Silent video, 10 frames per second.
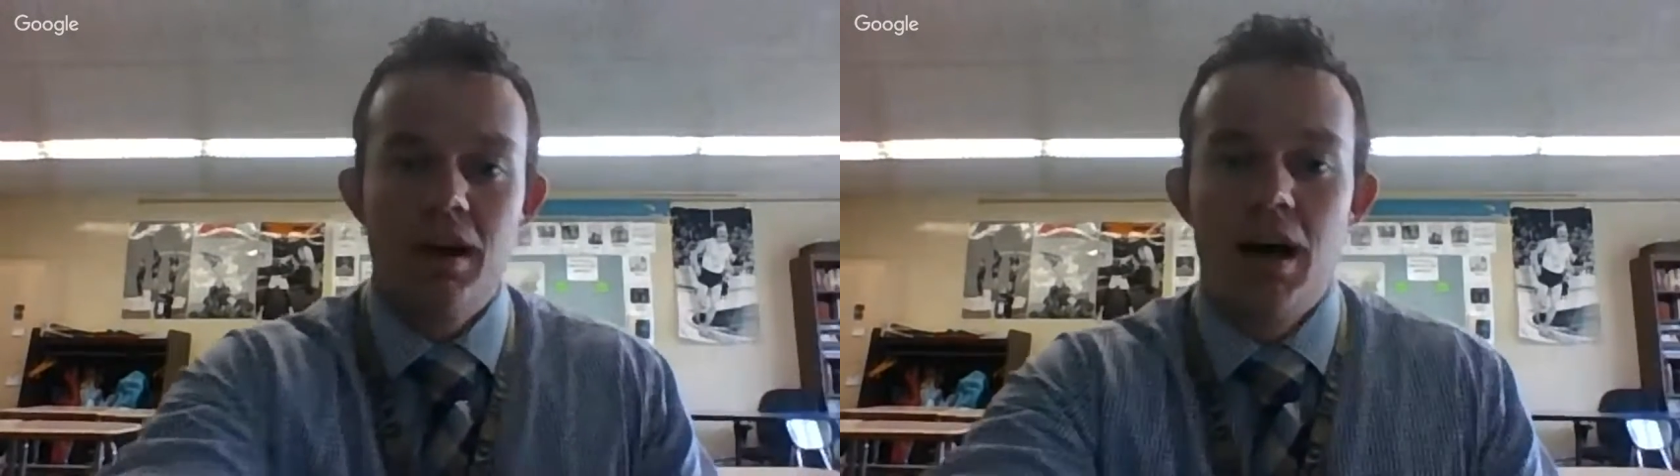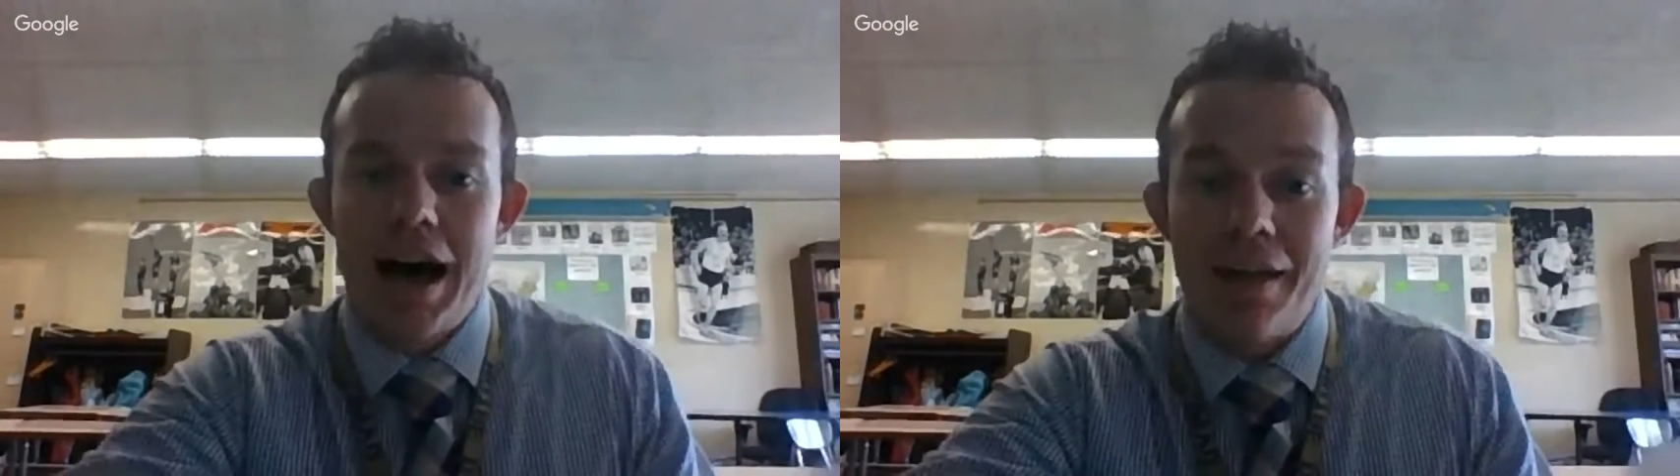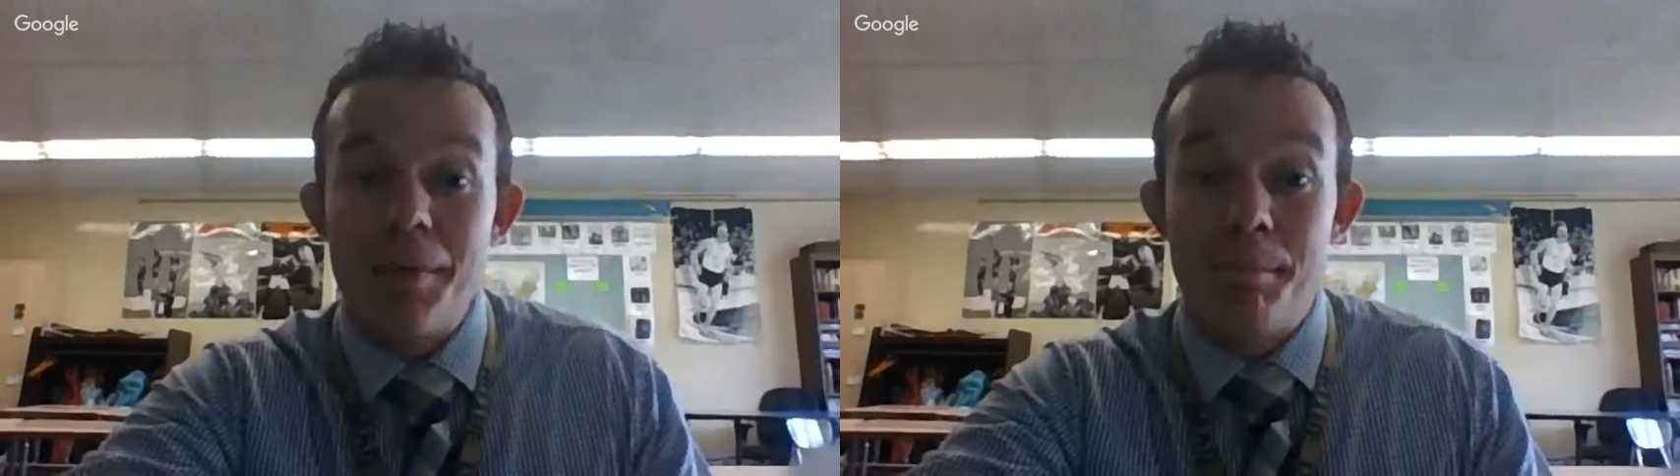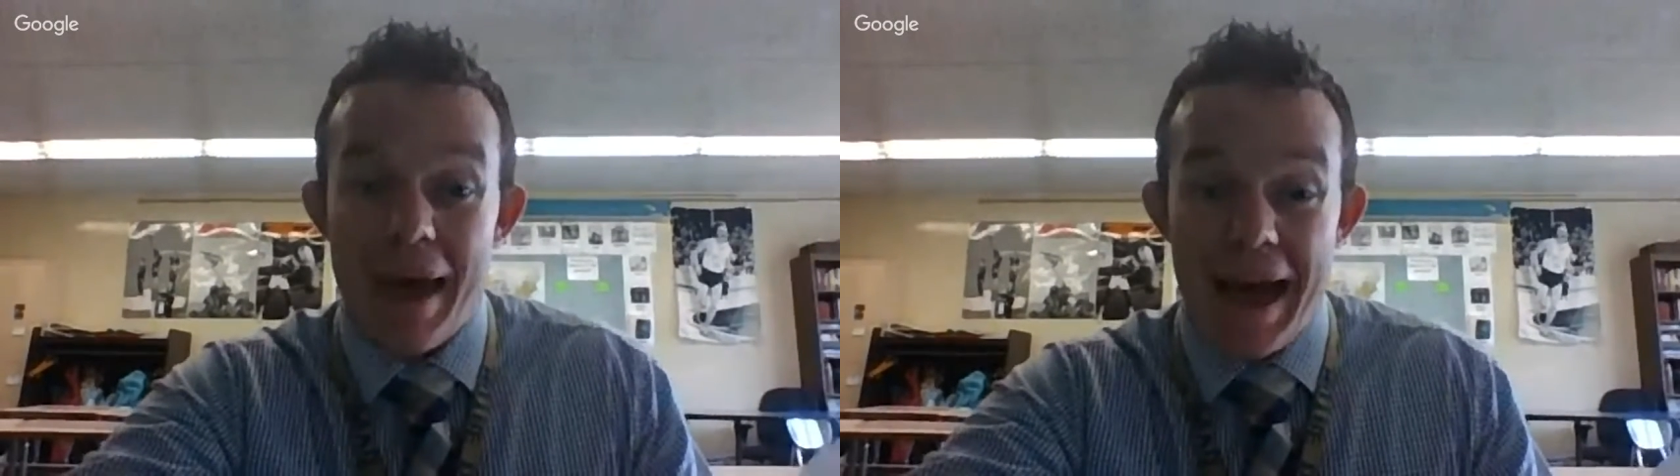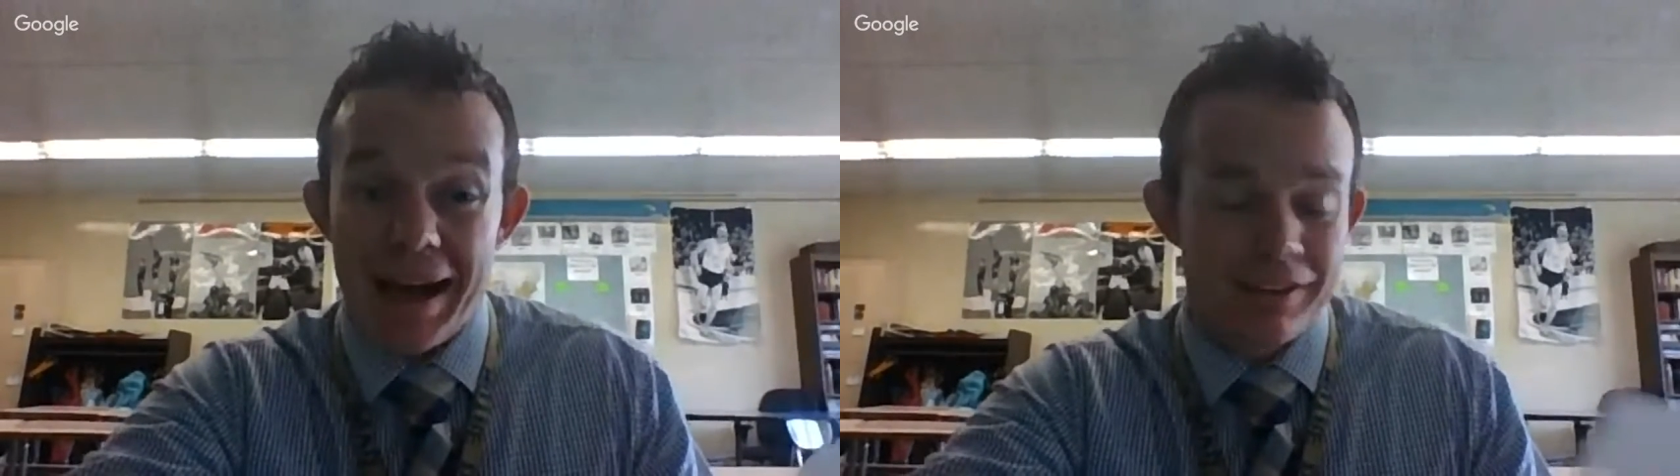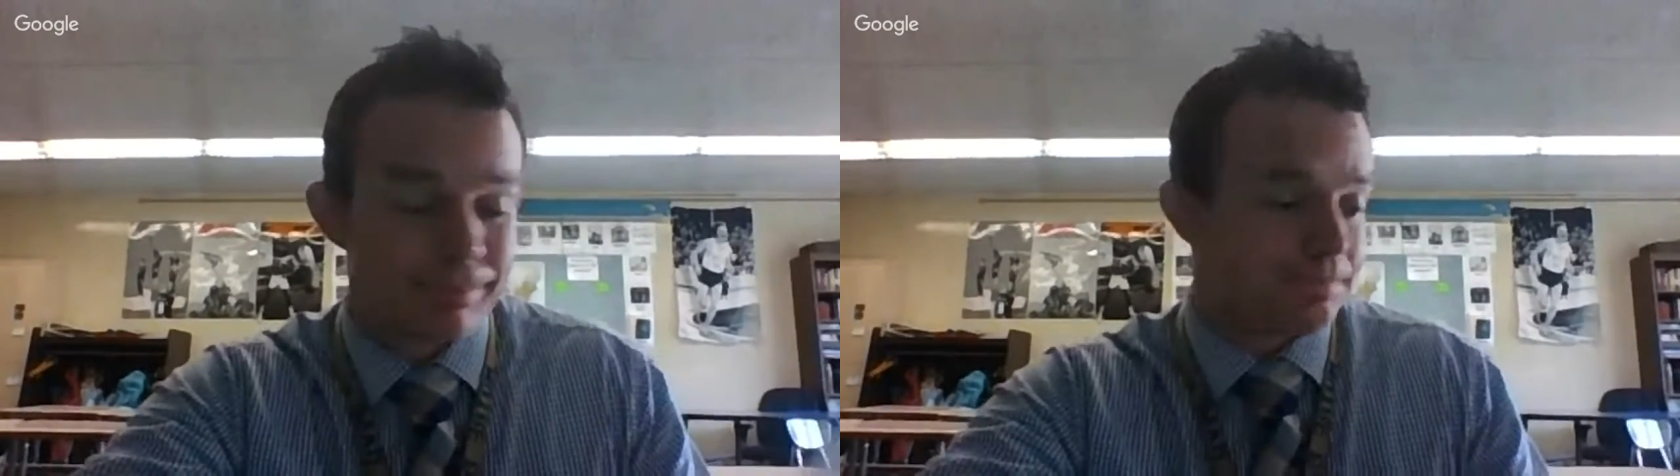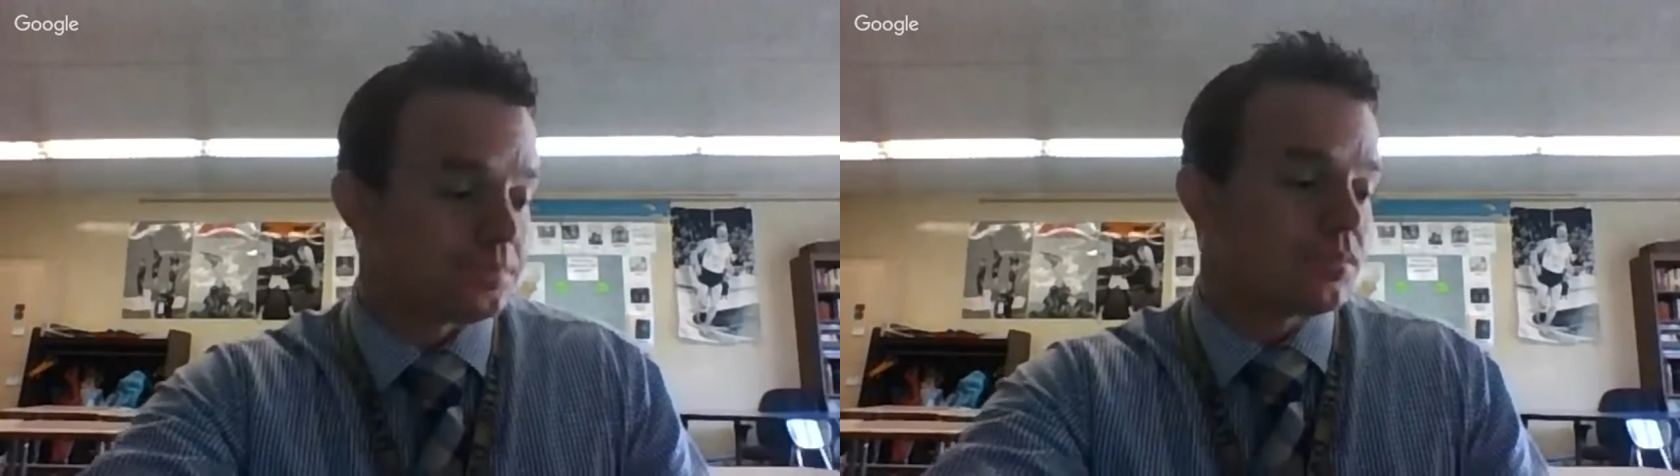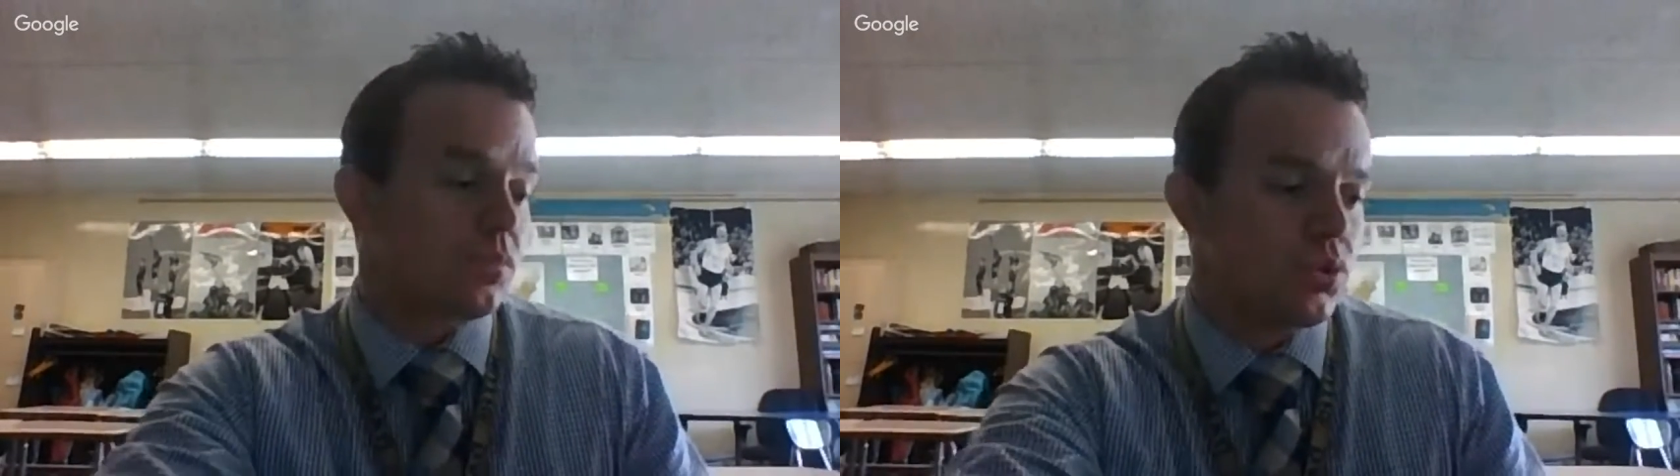on the back.
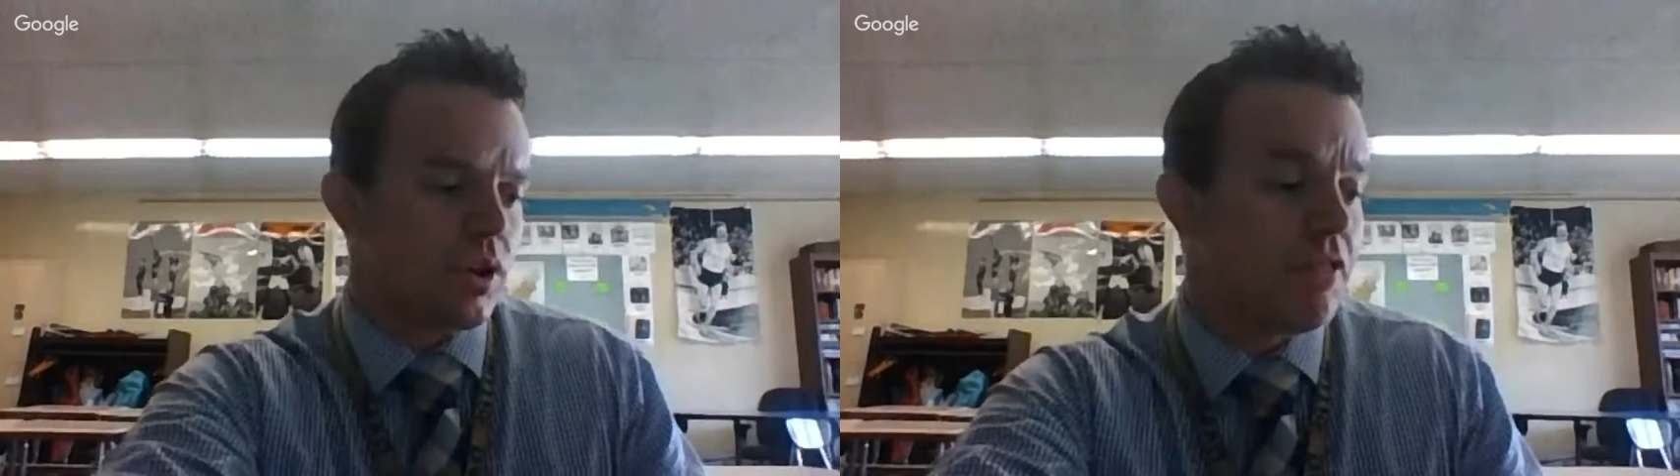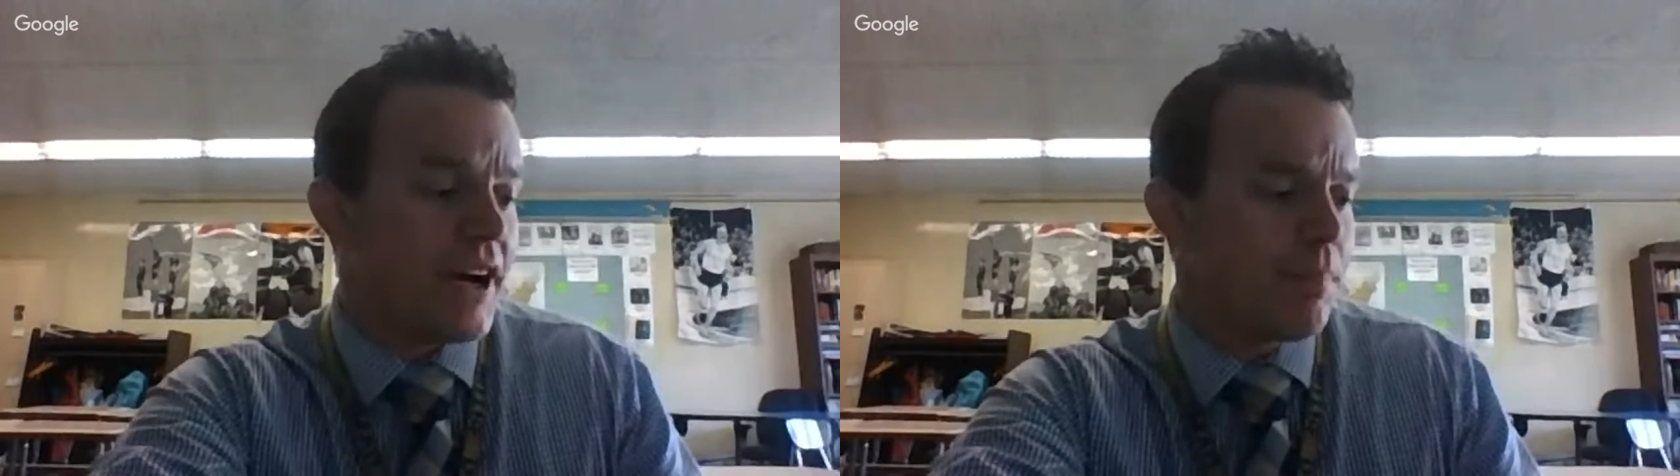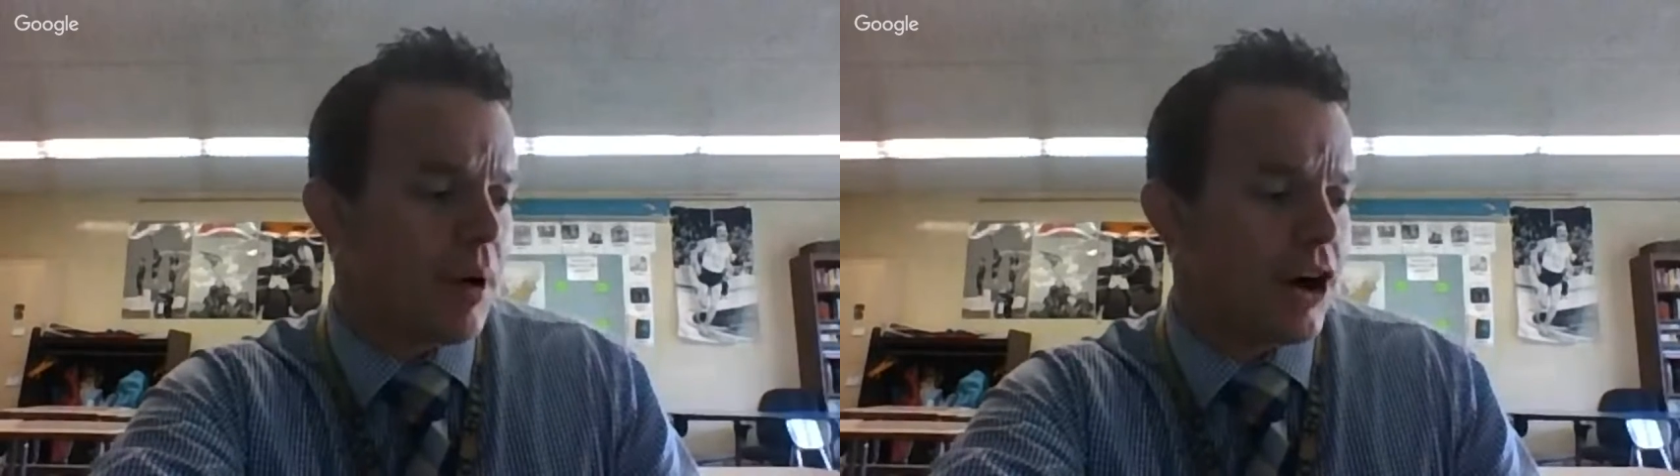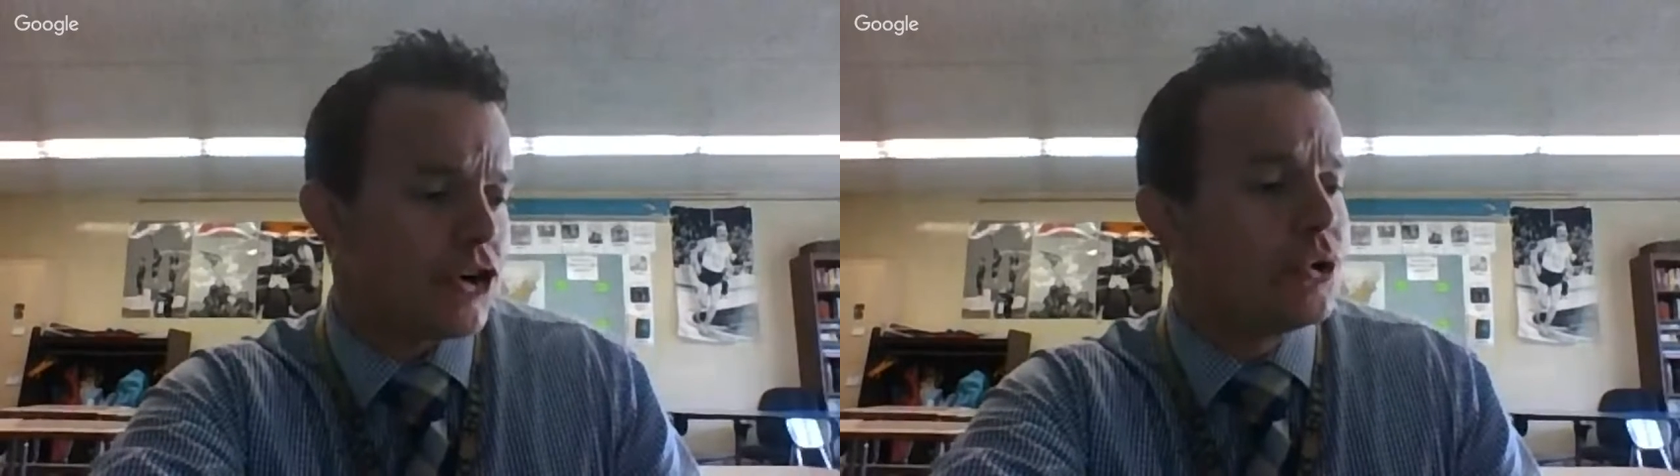Find a partner